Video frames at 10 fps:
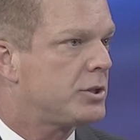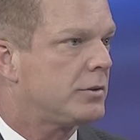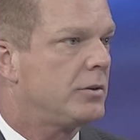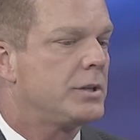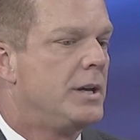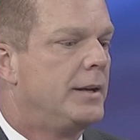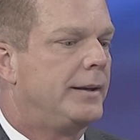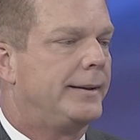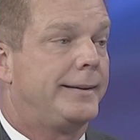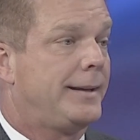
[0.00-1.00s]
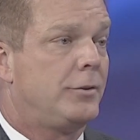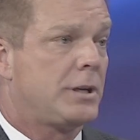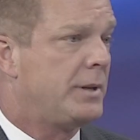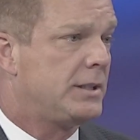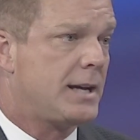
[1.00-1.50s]
strokes, they don't
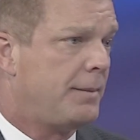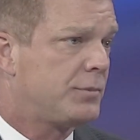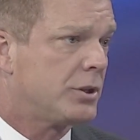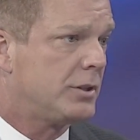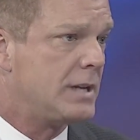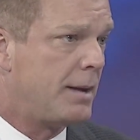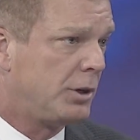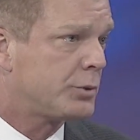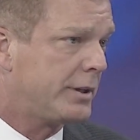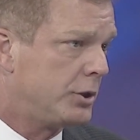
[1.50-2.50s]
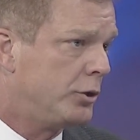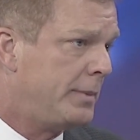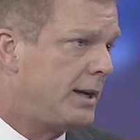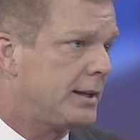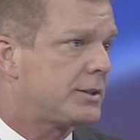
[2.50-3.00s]
come in time. So there's not much we can do
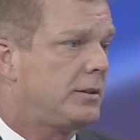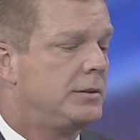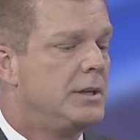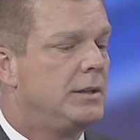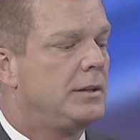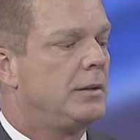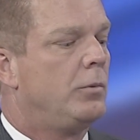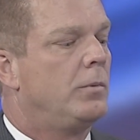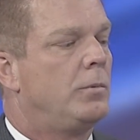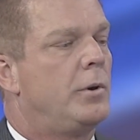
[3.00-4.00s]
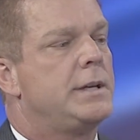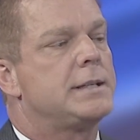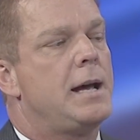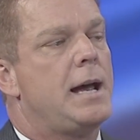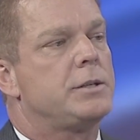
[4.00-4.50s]
about it. So warning
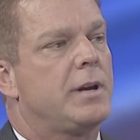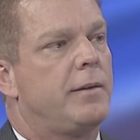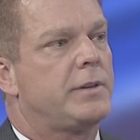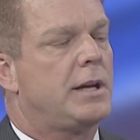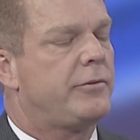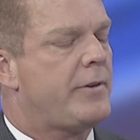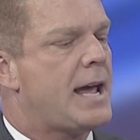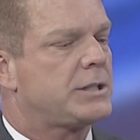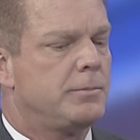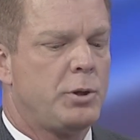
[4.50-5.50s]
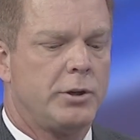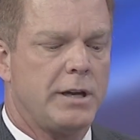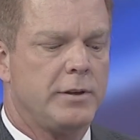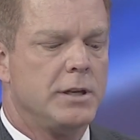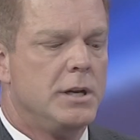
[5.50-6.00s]
signs, we have the fast component
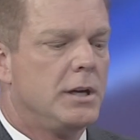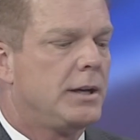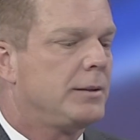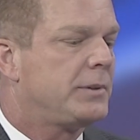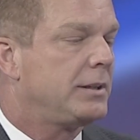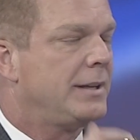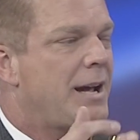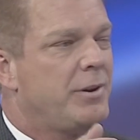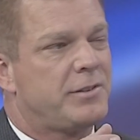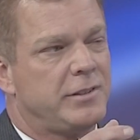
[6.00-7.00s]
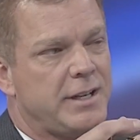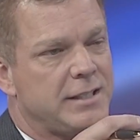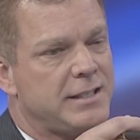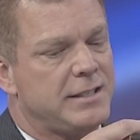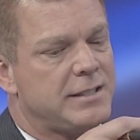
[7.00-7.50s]
of it, but now we have to look at,
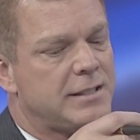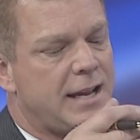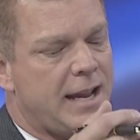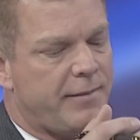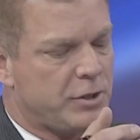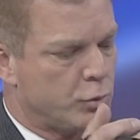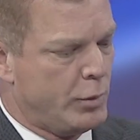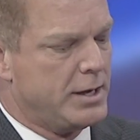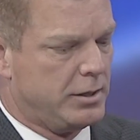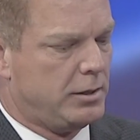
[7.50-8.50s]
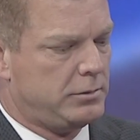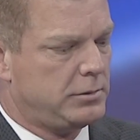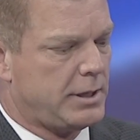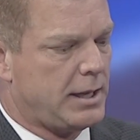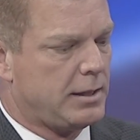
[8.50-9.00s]
since they have this window
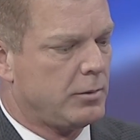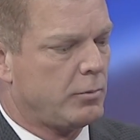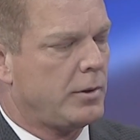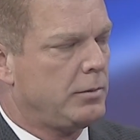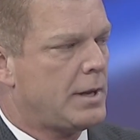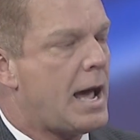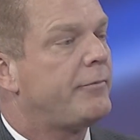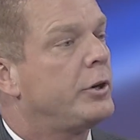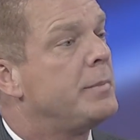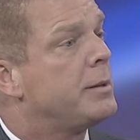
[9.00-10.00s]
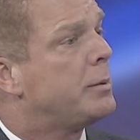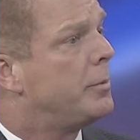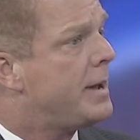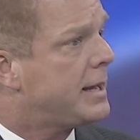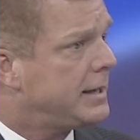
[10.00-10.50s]
and not very many people
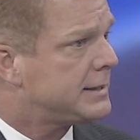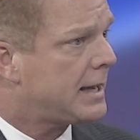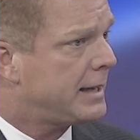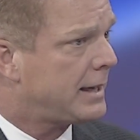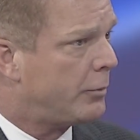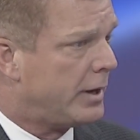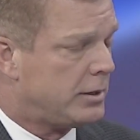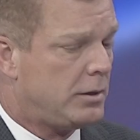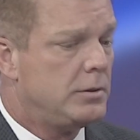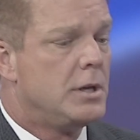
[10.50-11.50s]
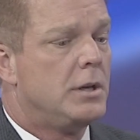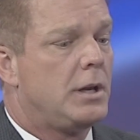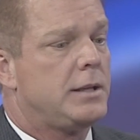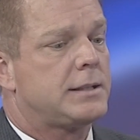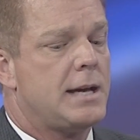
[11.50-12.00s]
make it inside that window,
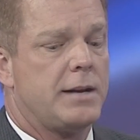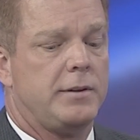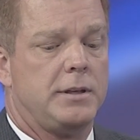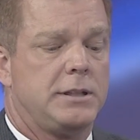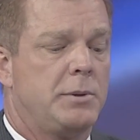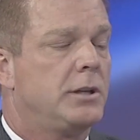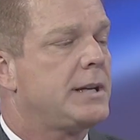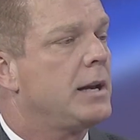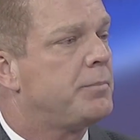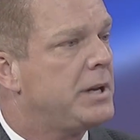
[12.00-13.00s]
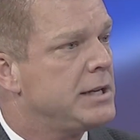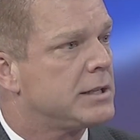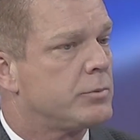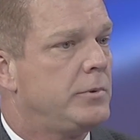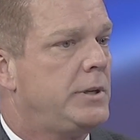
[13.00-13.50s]
it's kind of a debilitating piece
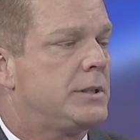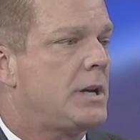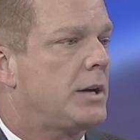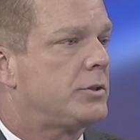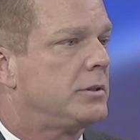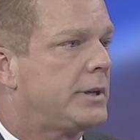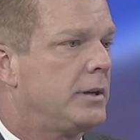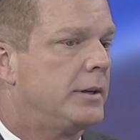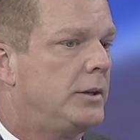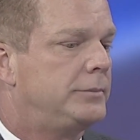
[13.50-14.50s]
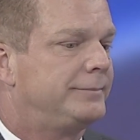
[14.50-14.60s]
because we as doctors look at it and go,